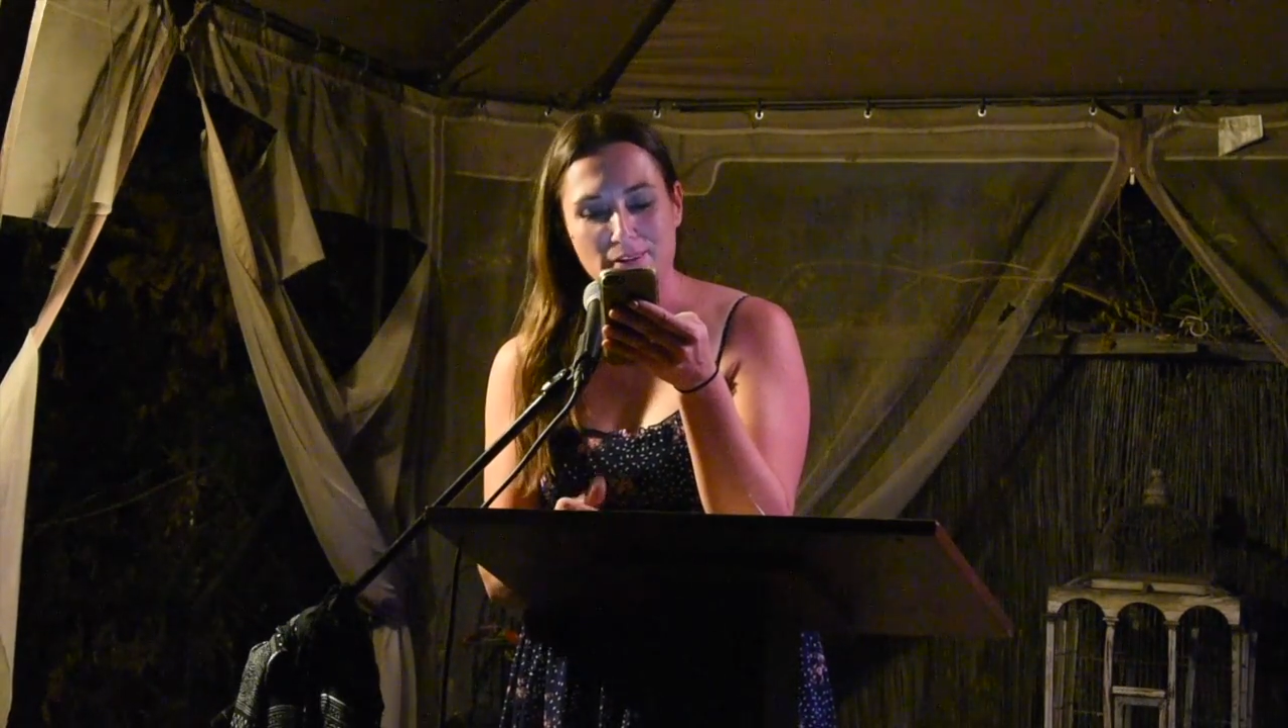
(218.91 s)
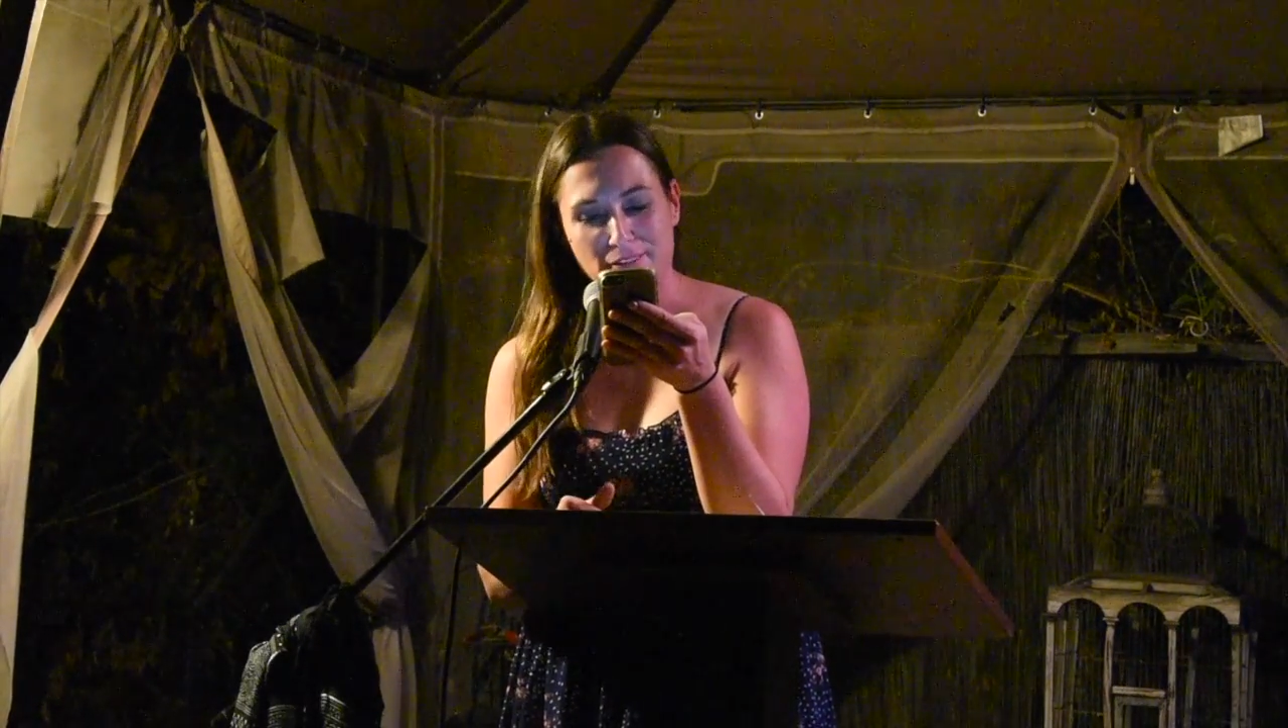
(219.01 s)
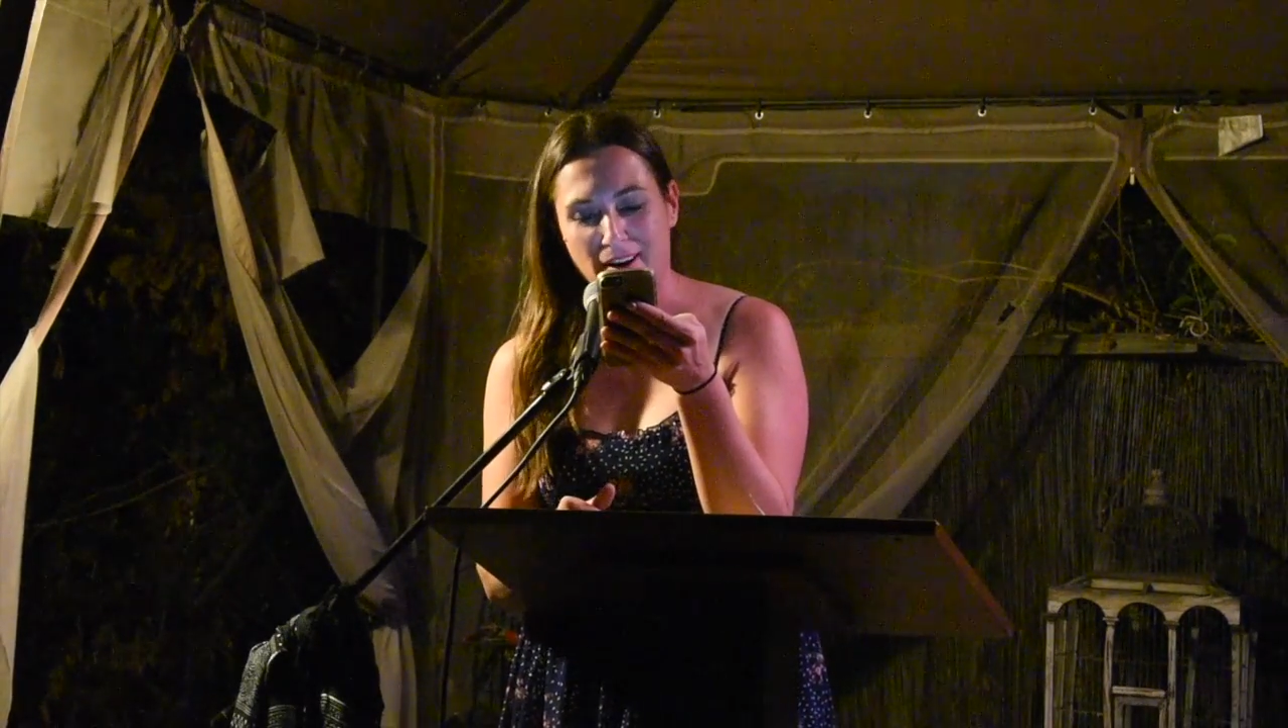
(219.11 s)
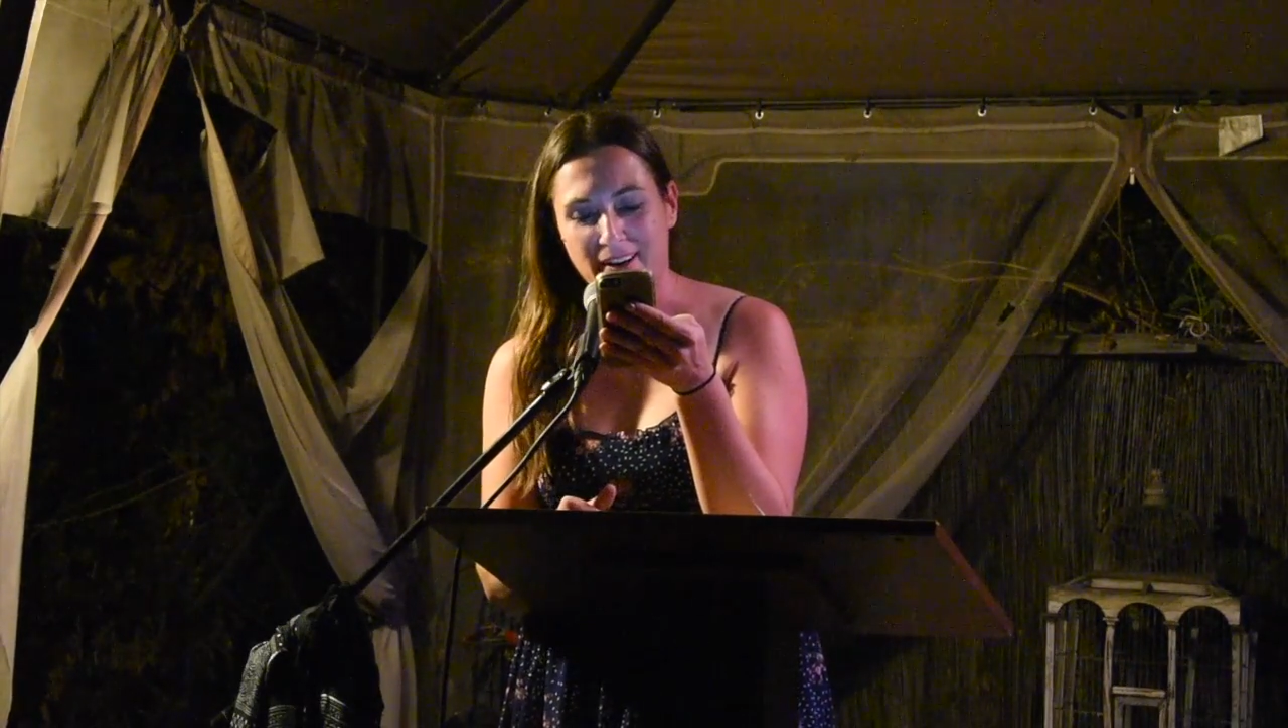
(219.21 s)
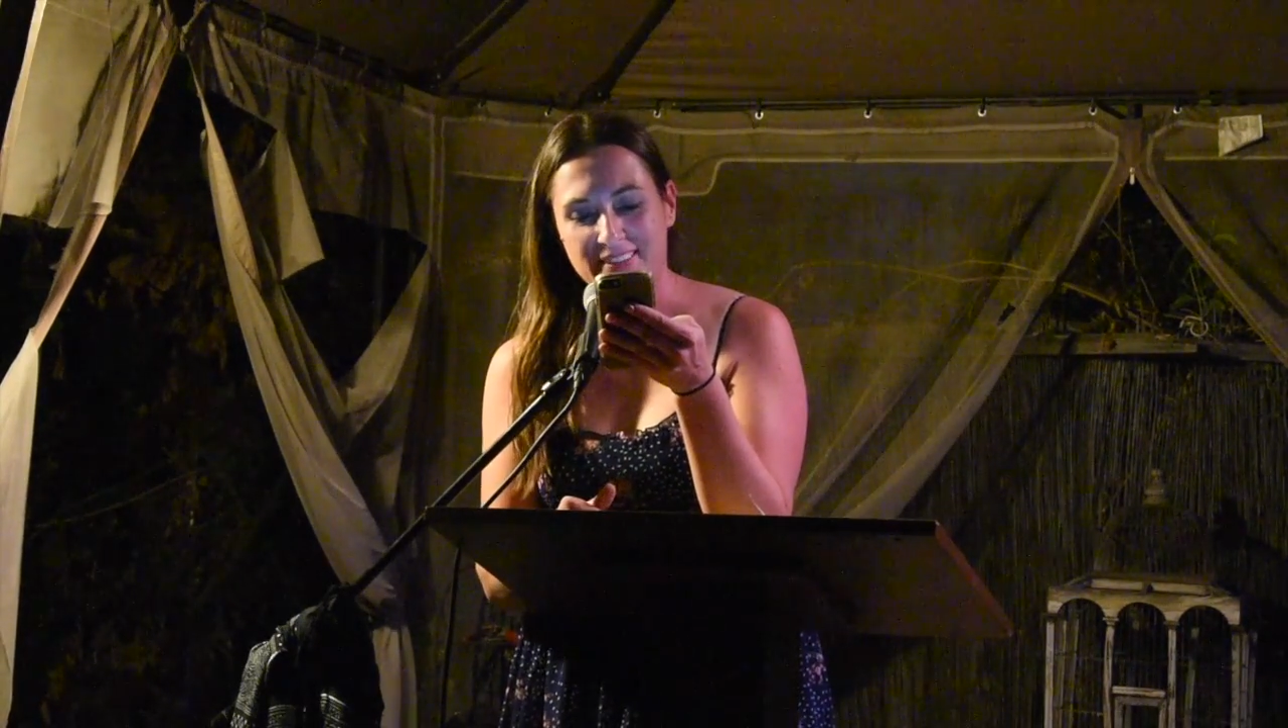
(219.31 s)
of
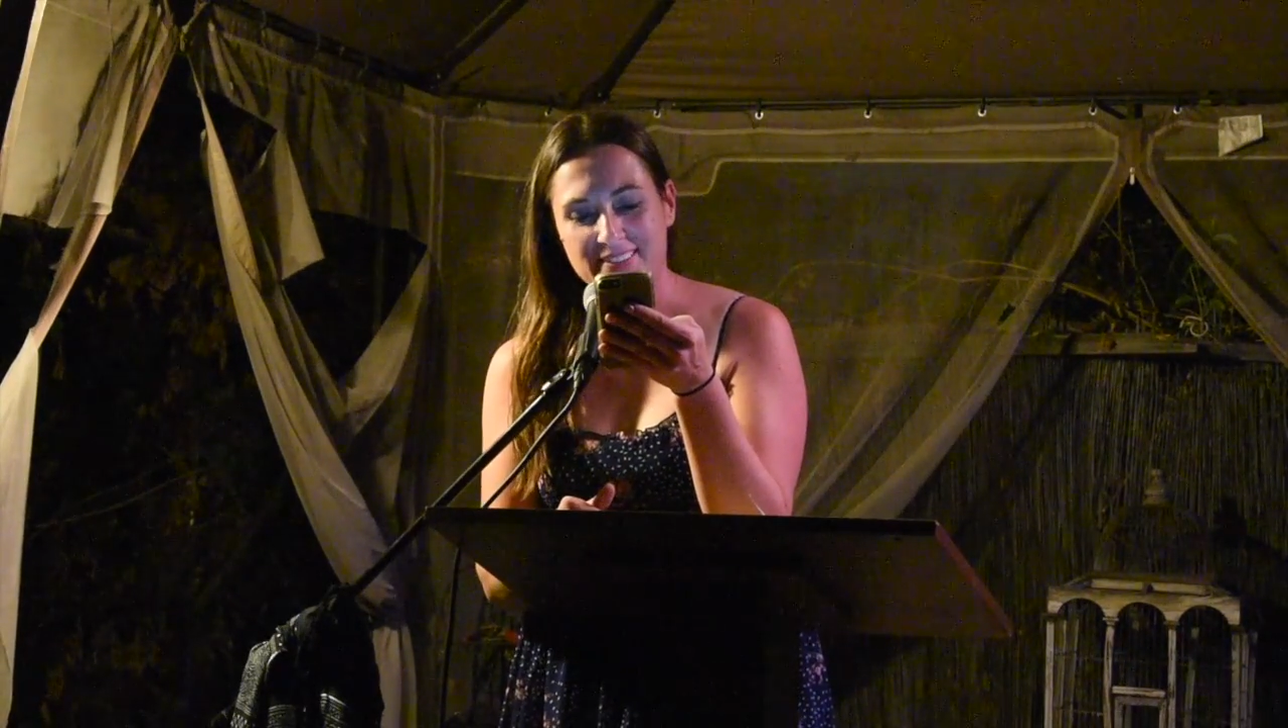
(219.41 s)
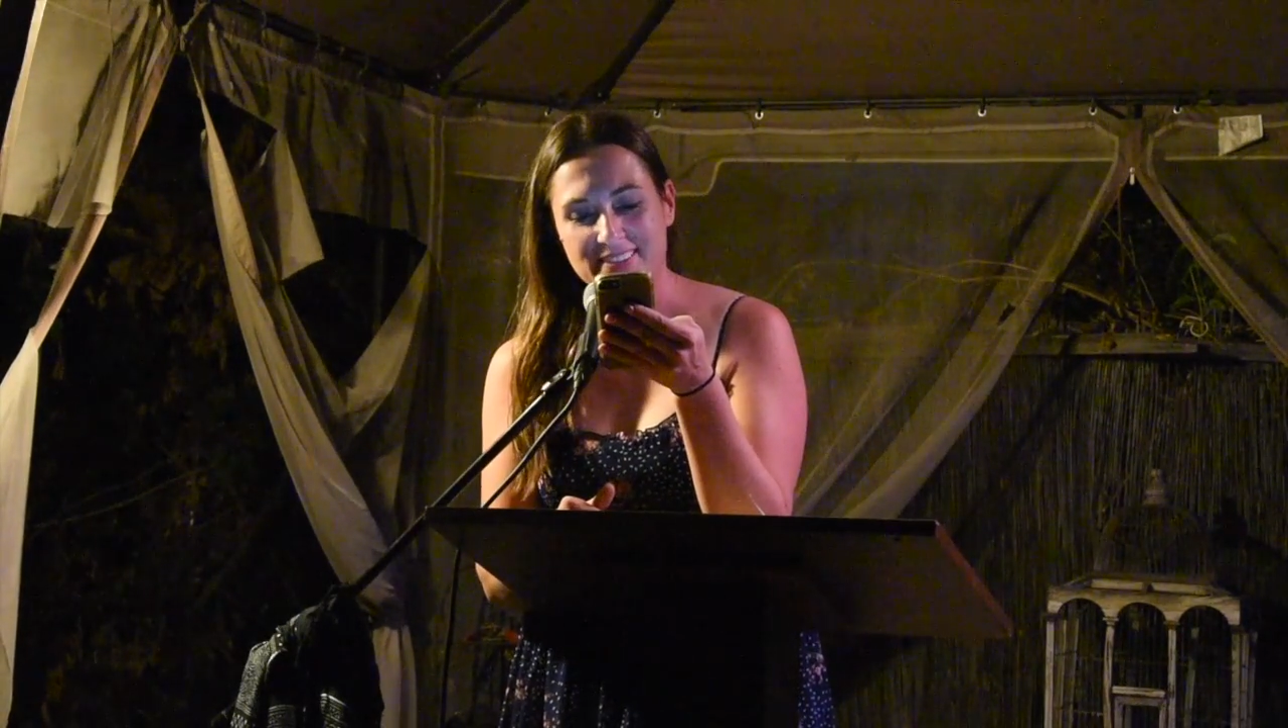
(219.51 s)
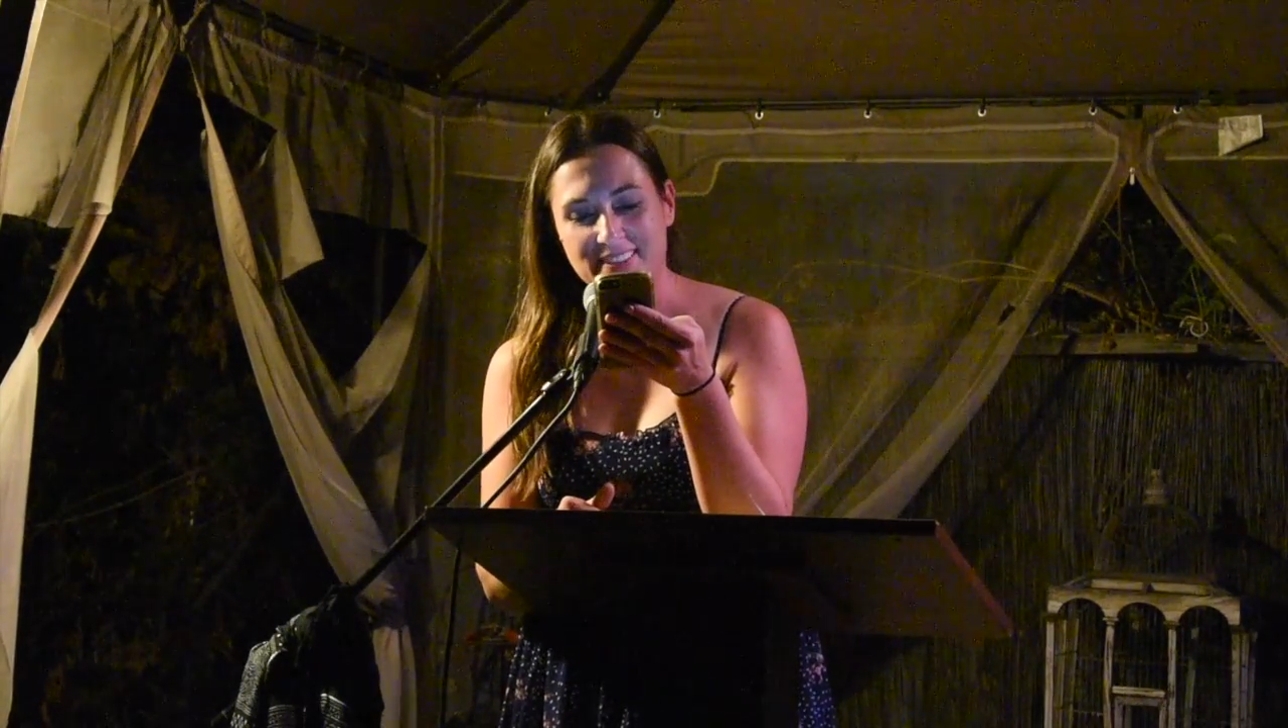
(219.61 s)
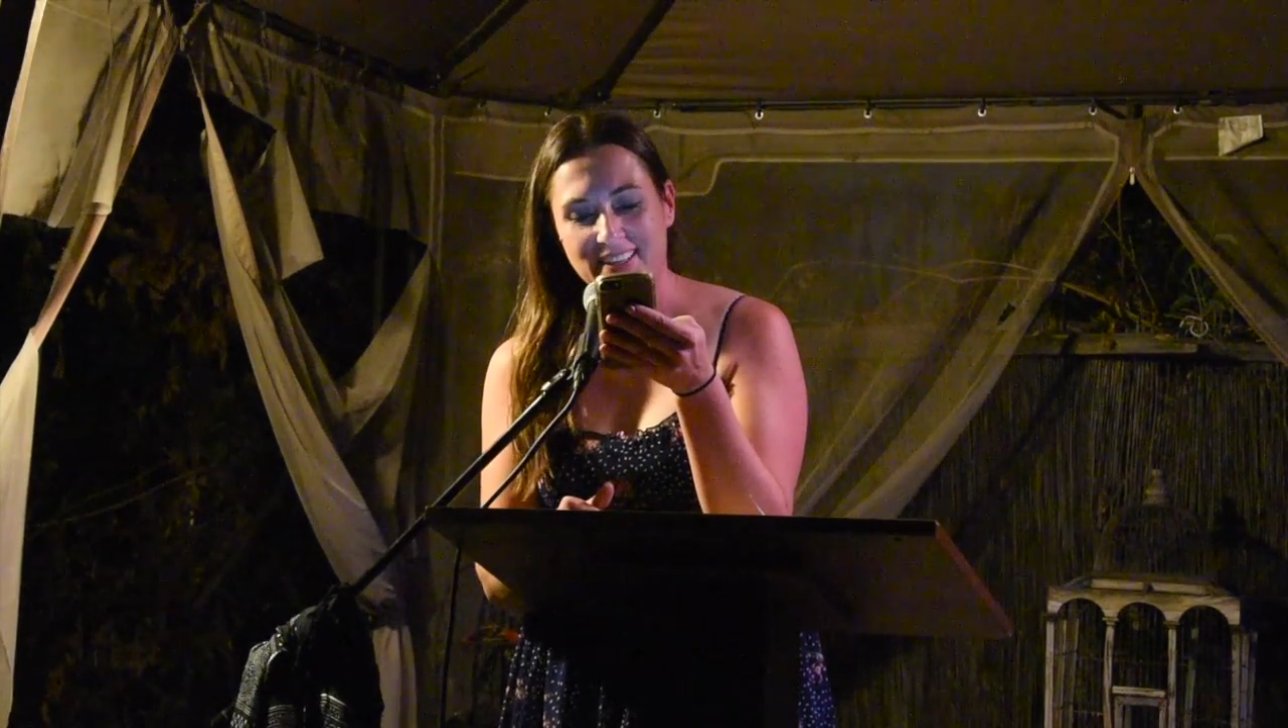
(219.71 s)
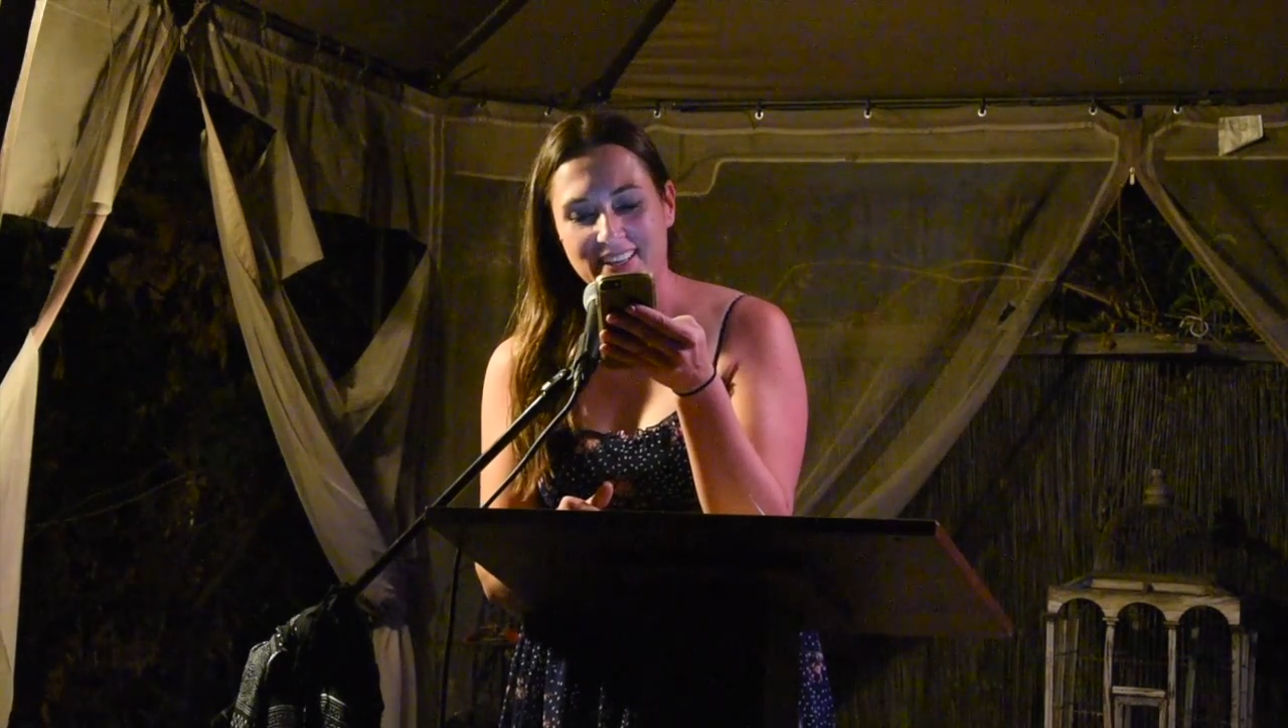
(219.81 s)
hearts.